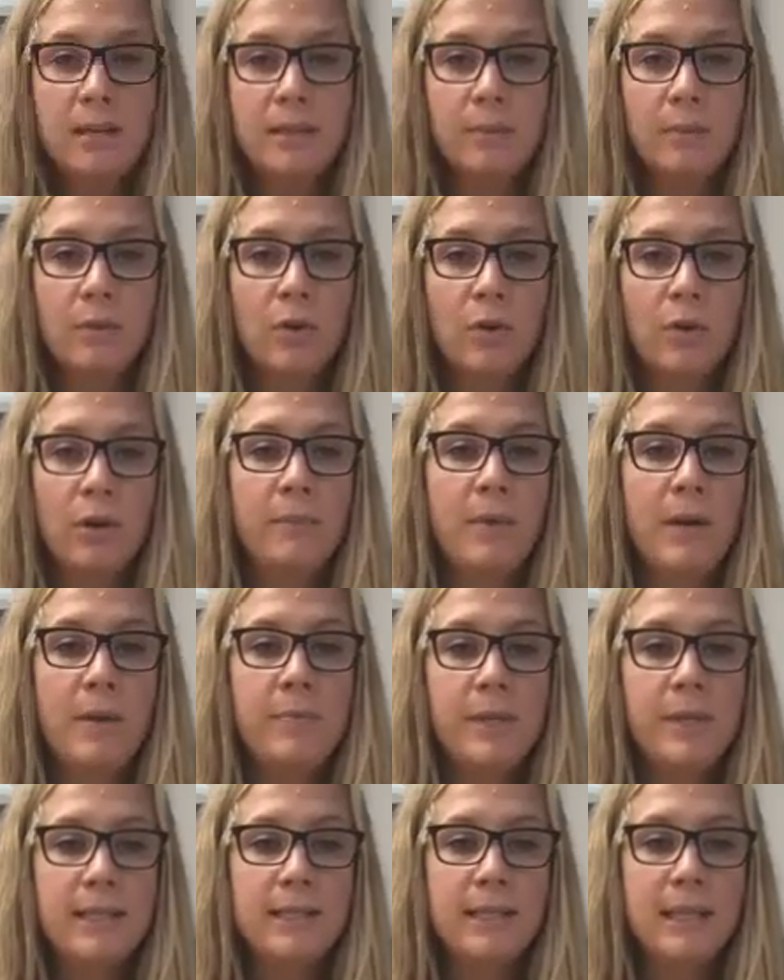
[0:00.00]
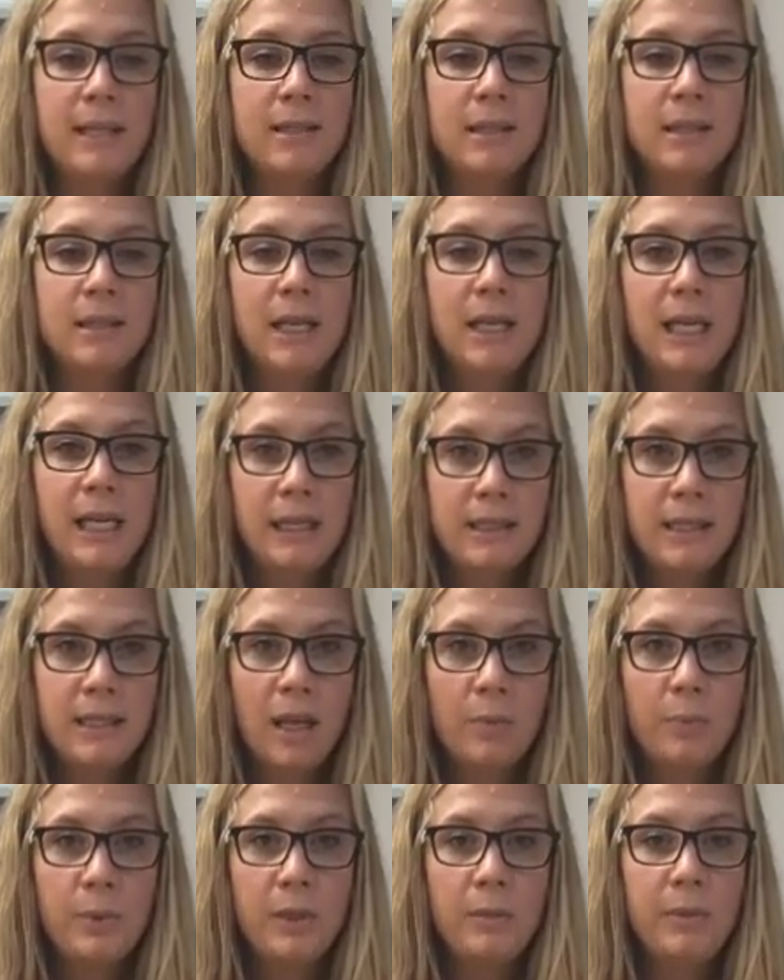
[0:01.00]
I'm growing my business, it's
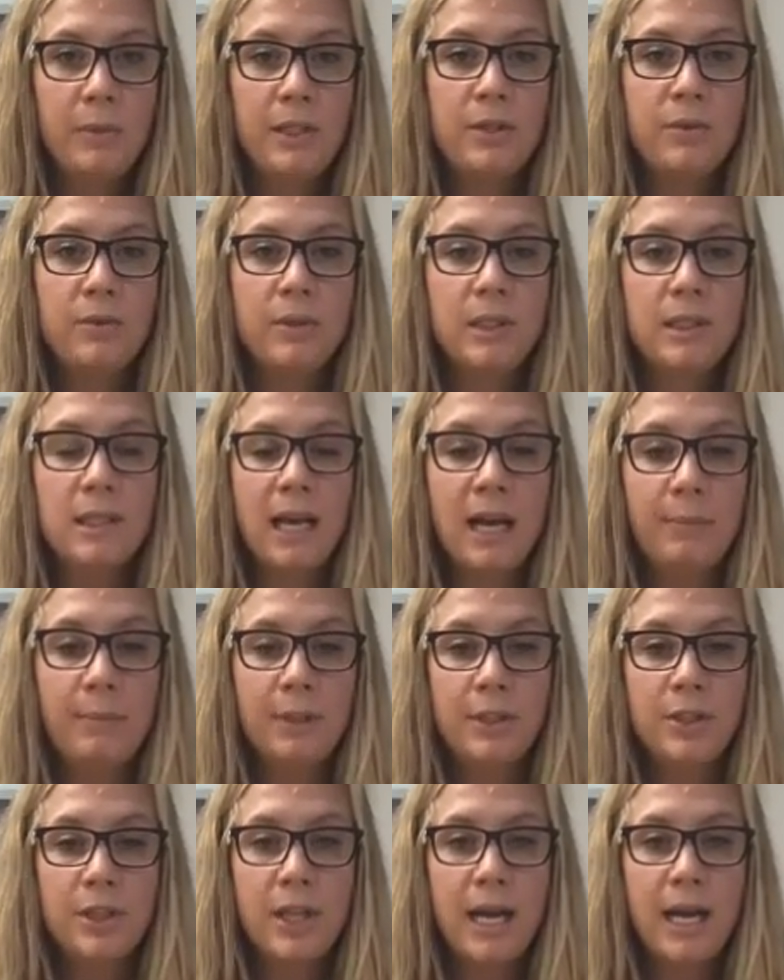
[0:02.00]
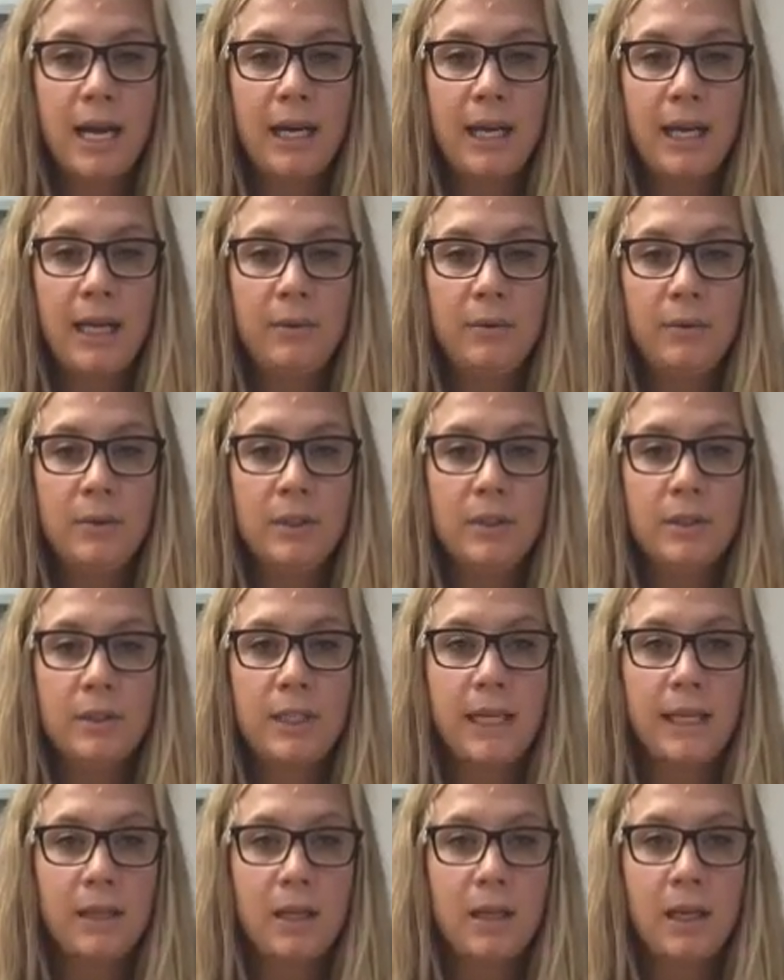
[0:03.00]
helping me to establish that and
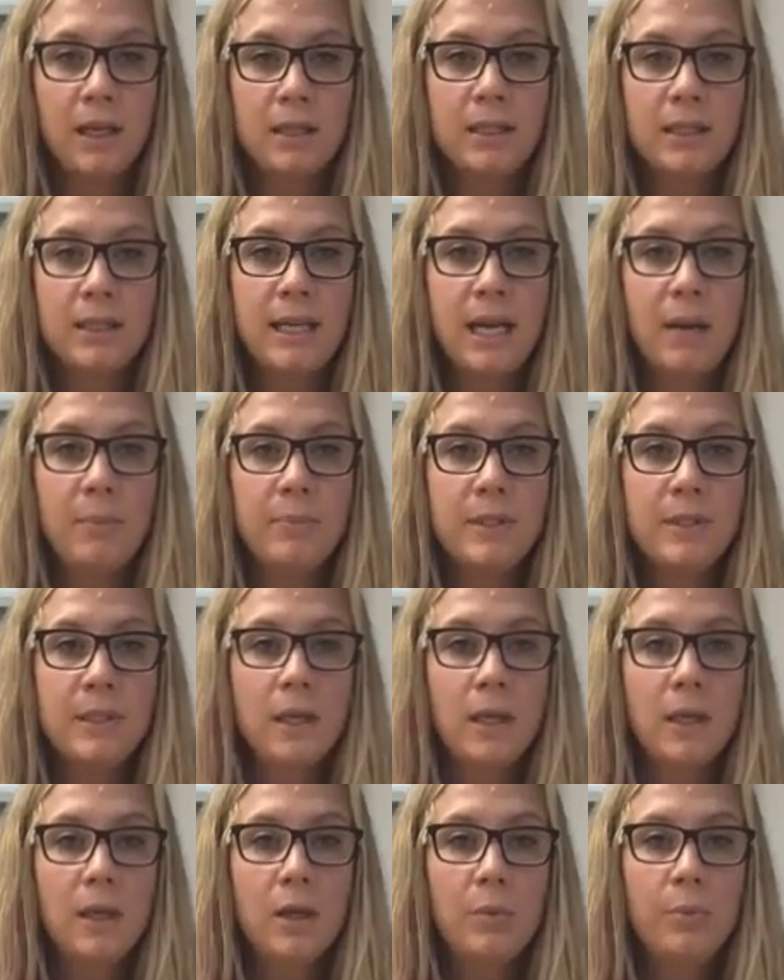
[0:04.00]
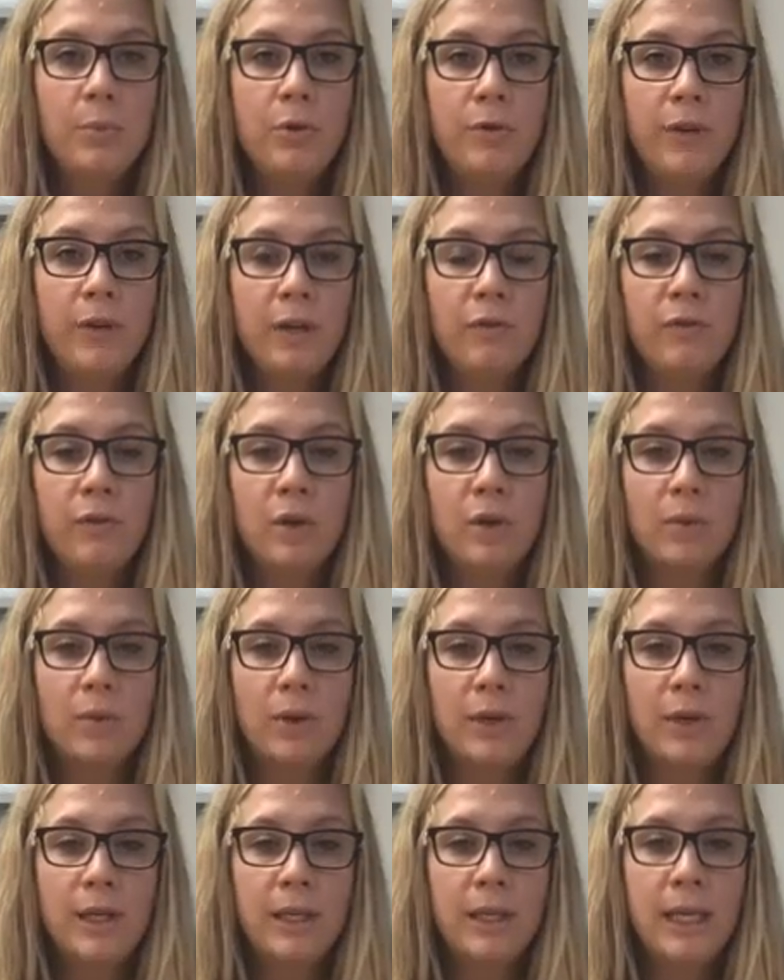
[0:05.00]
take the next steps moving
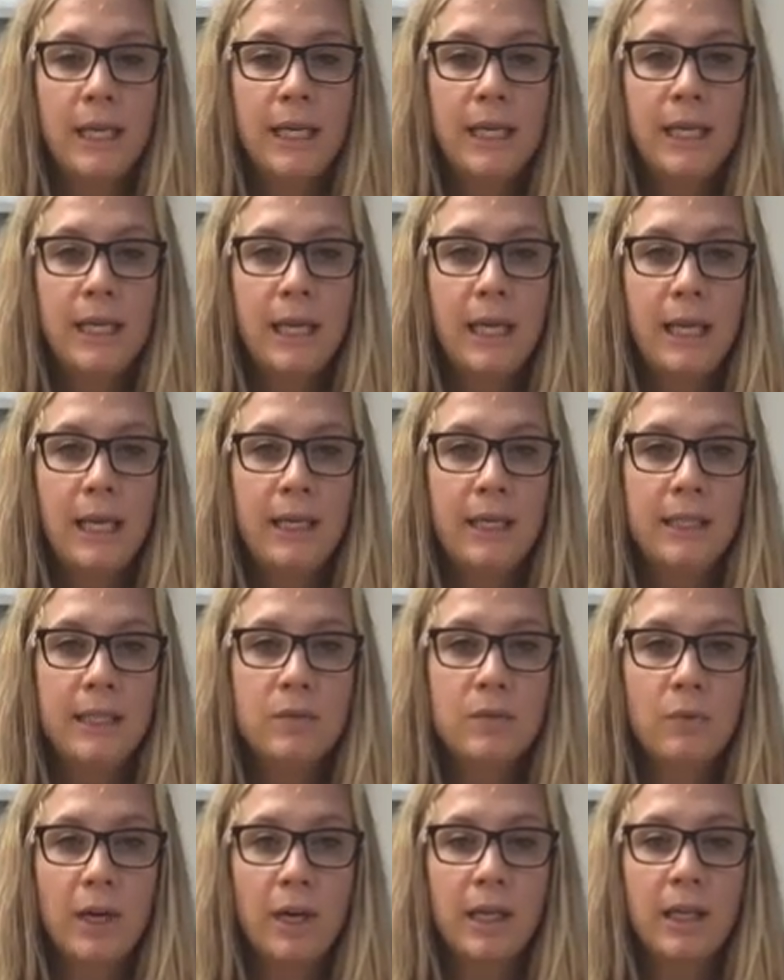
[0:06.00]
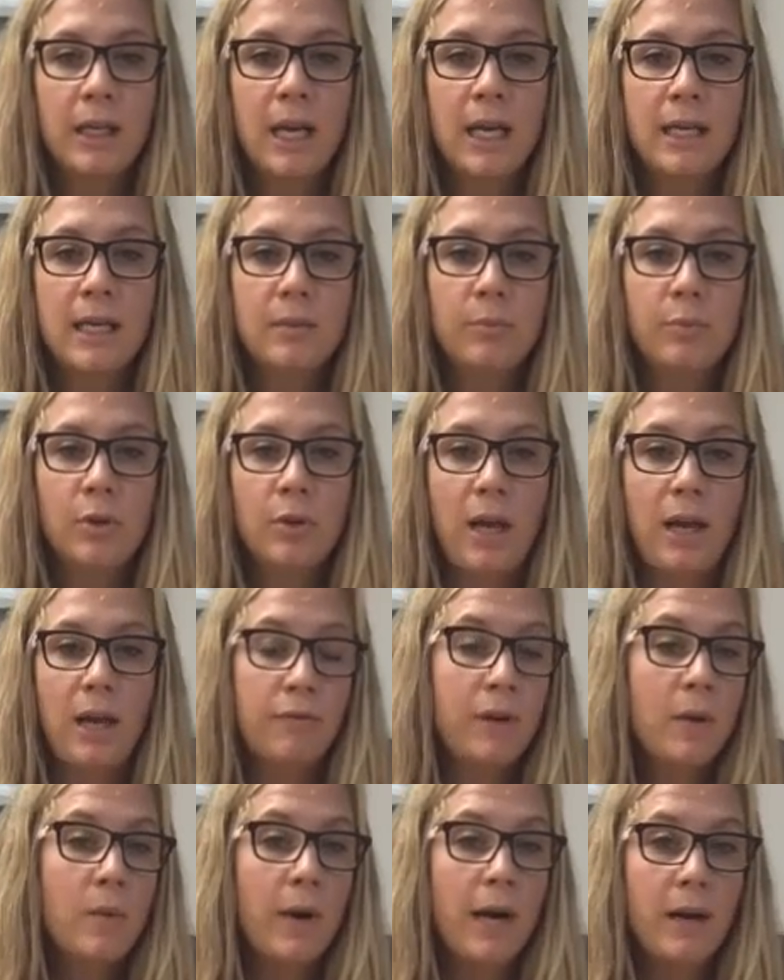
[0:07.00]
forward, and it's recognizable
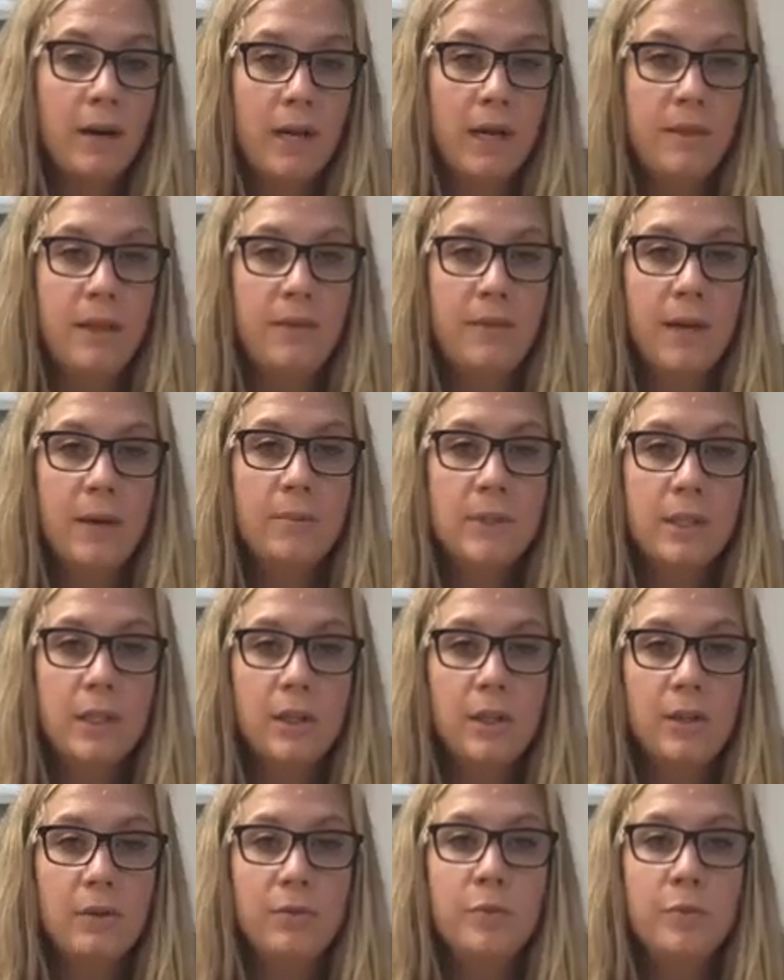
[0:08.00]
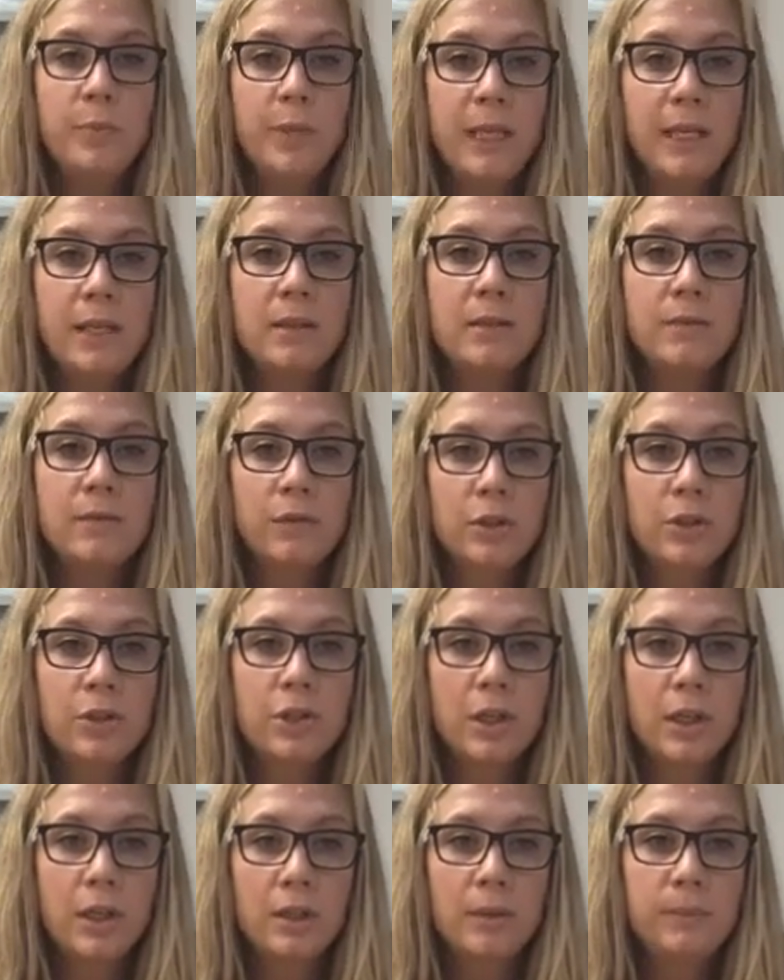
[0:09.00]
everywhere, and that was a huge piece for
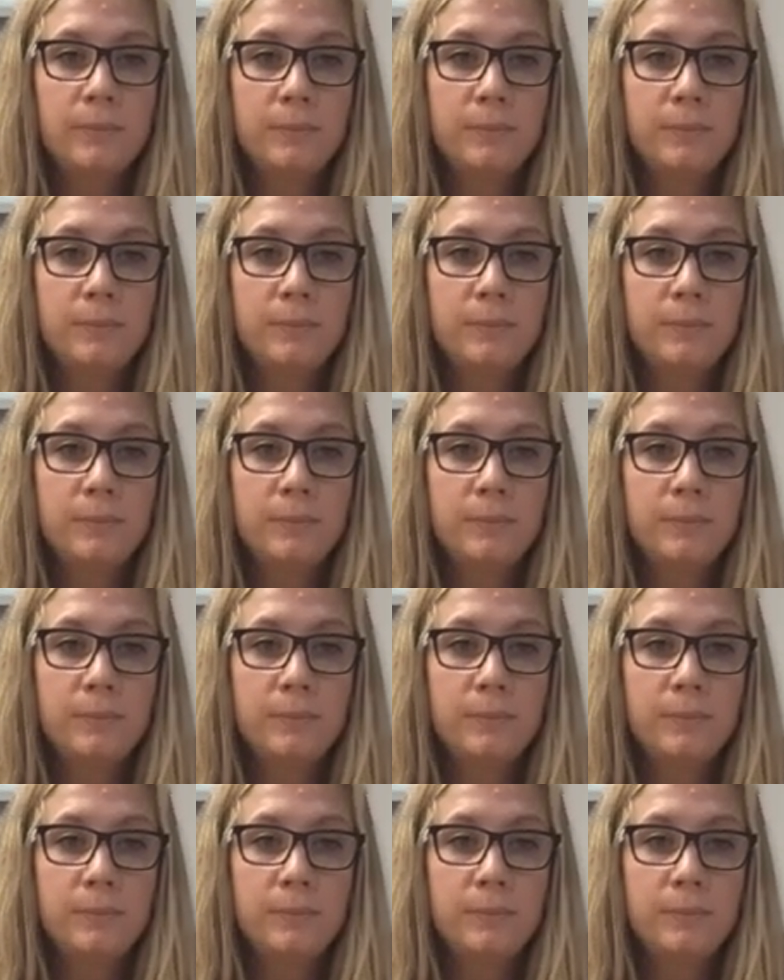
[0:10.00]
sure.